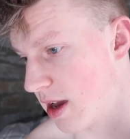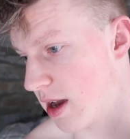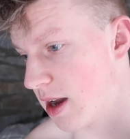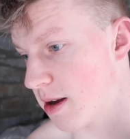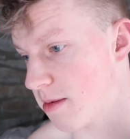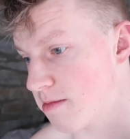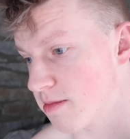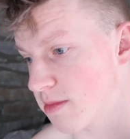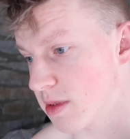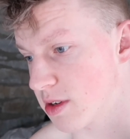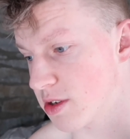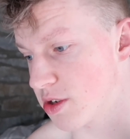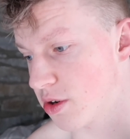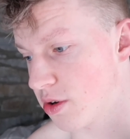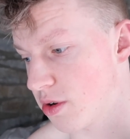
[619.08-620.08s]

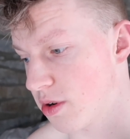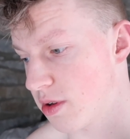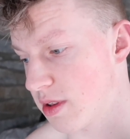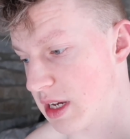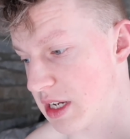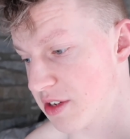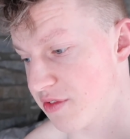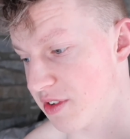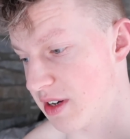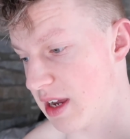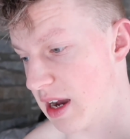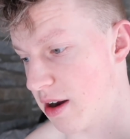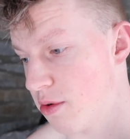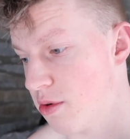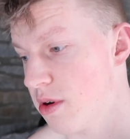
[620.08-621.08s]
So that's for
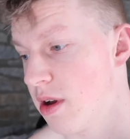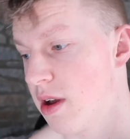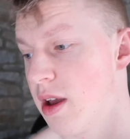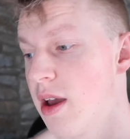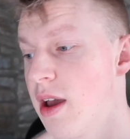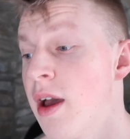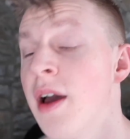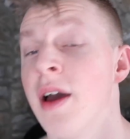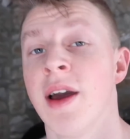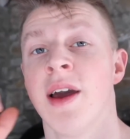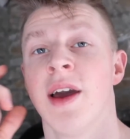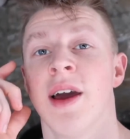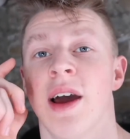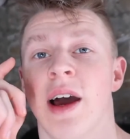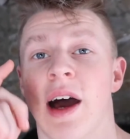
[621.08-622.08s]
now.
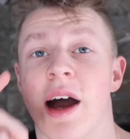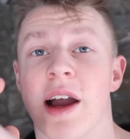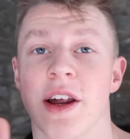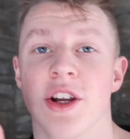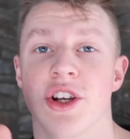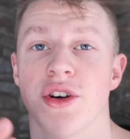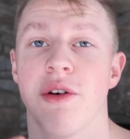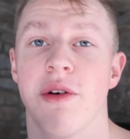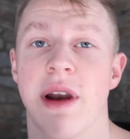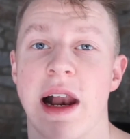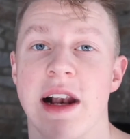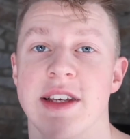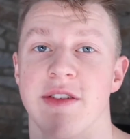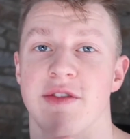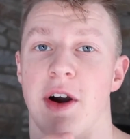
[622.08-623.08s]
I'm going to show you what
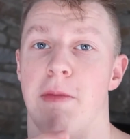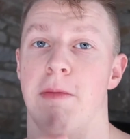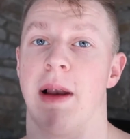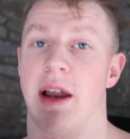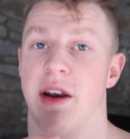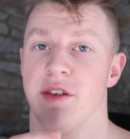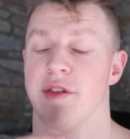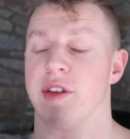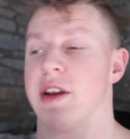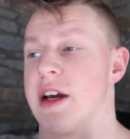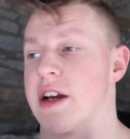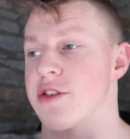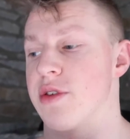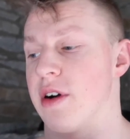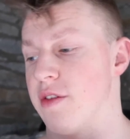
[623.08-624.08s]
else I've got planned for the
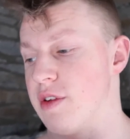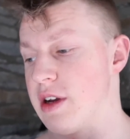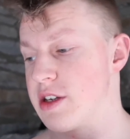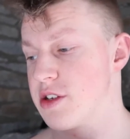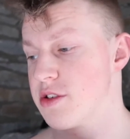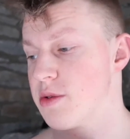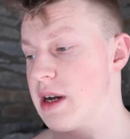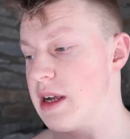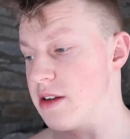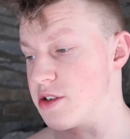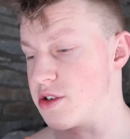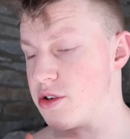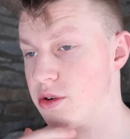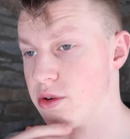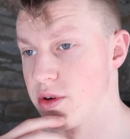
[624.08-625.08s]
next 12 weeks as well.
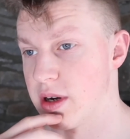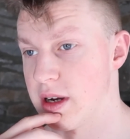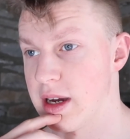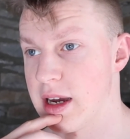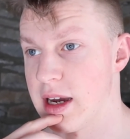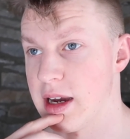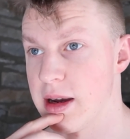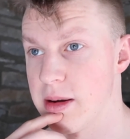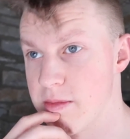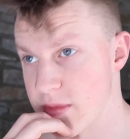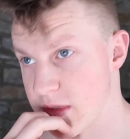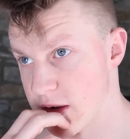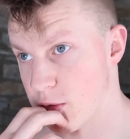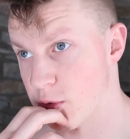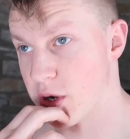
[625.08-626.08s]
So
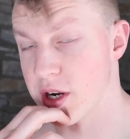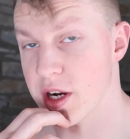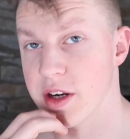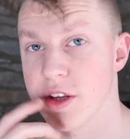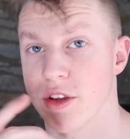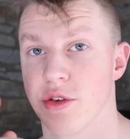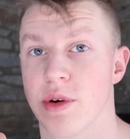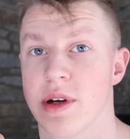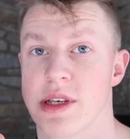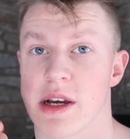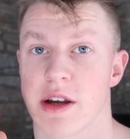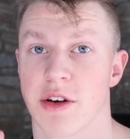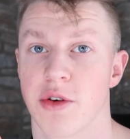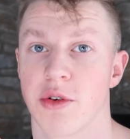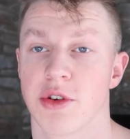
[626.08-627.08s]
what I'm going to do is
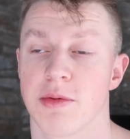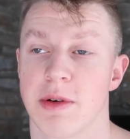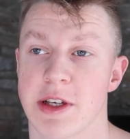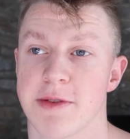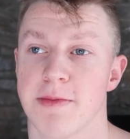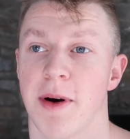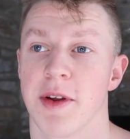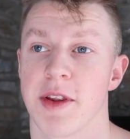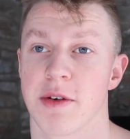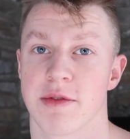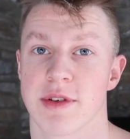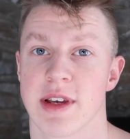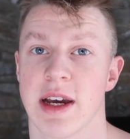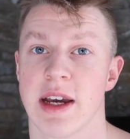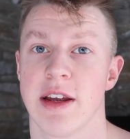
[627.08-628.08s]
I'm going to go to my spot
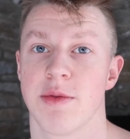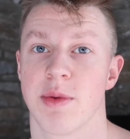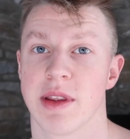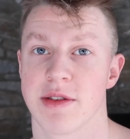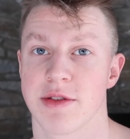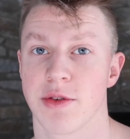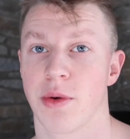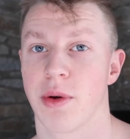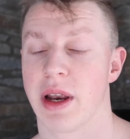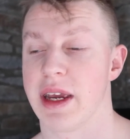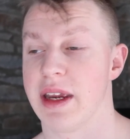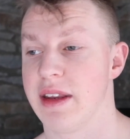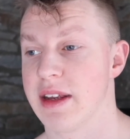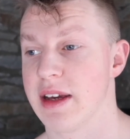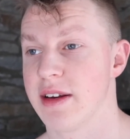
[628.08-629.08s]
outside where there's no
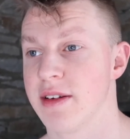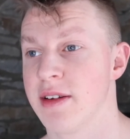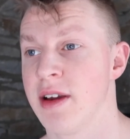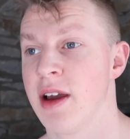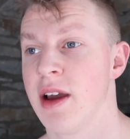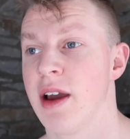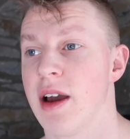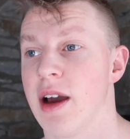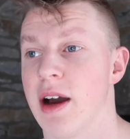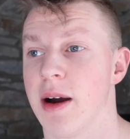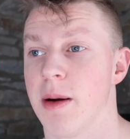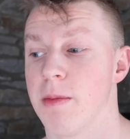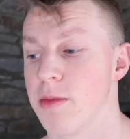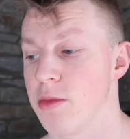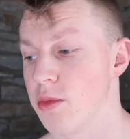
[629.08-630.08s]
light in,
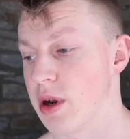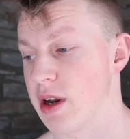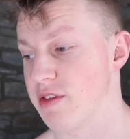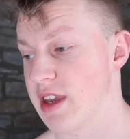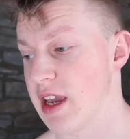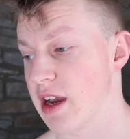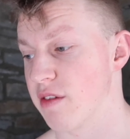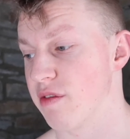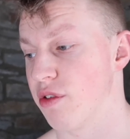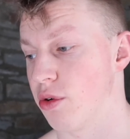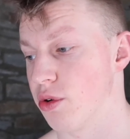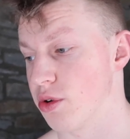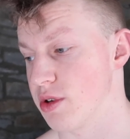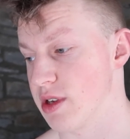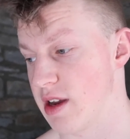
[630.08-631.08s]
where I've taken
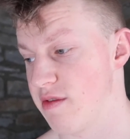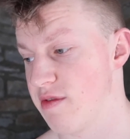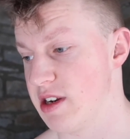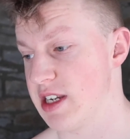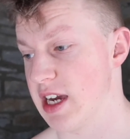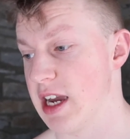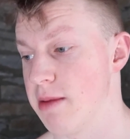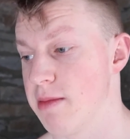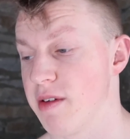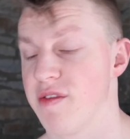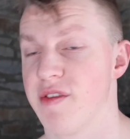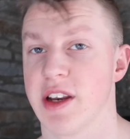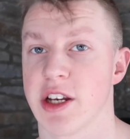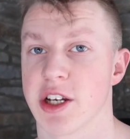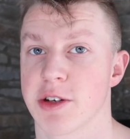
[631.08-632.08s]
photos every time I've
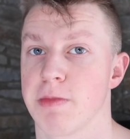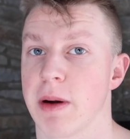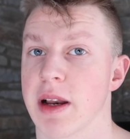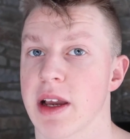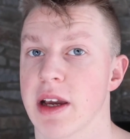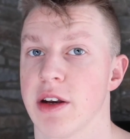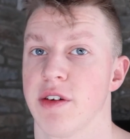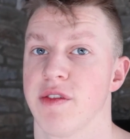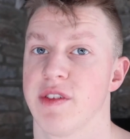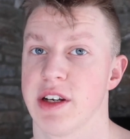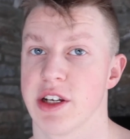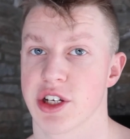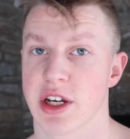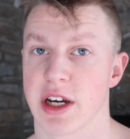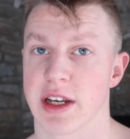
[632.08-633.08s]
finished bulking or
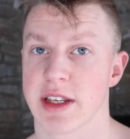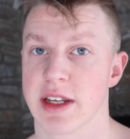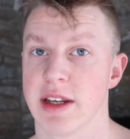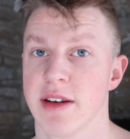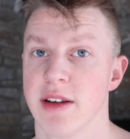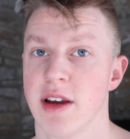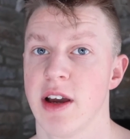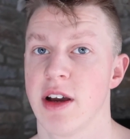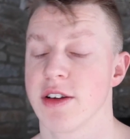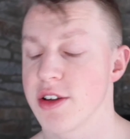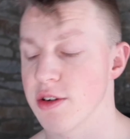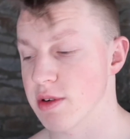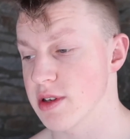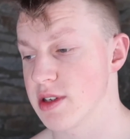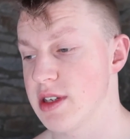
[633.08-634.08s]
finished cutting,
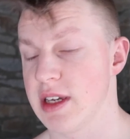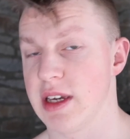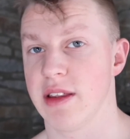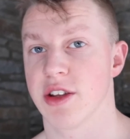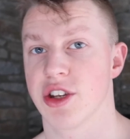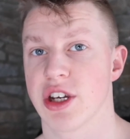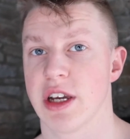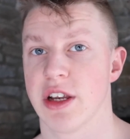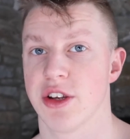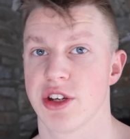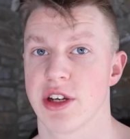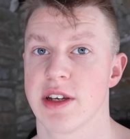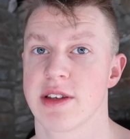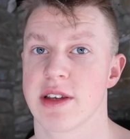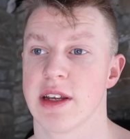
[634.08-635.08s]
so you can see the
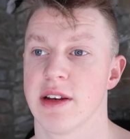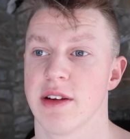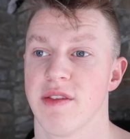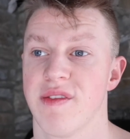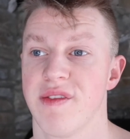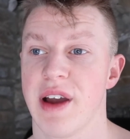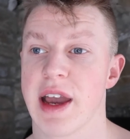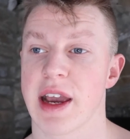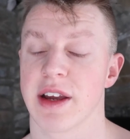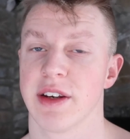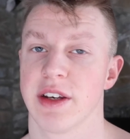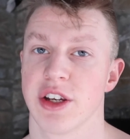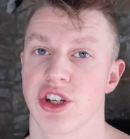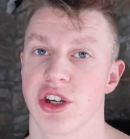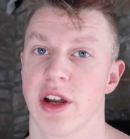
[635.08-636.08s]
changes in a fair
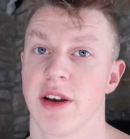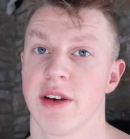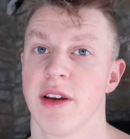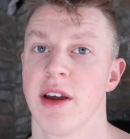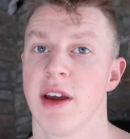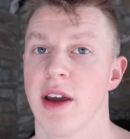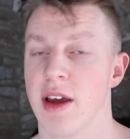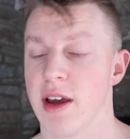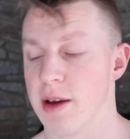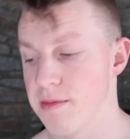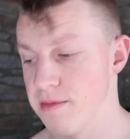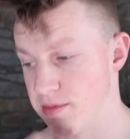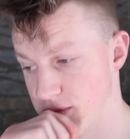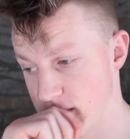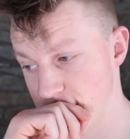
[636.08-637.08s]
condition.
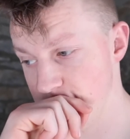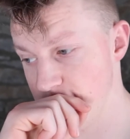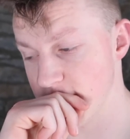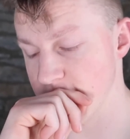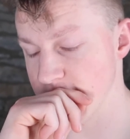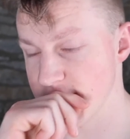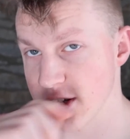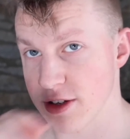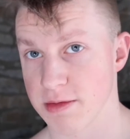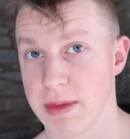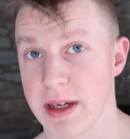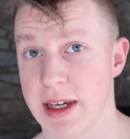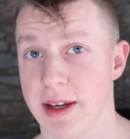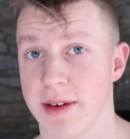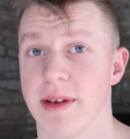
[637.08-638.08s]
Just
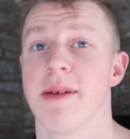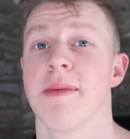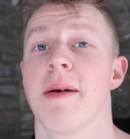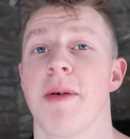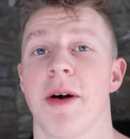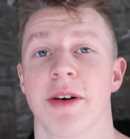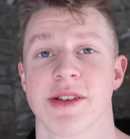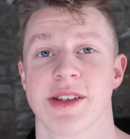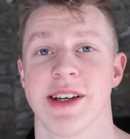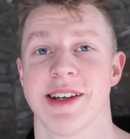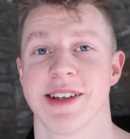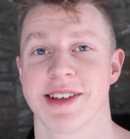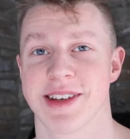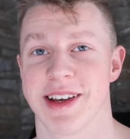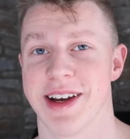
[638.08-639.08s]
me and my
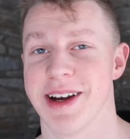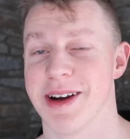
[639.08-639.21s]
boxers,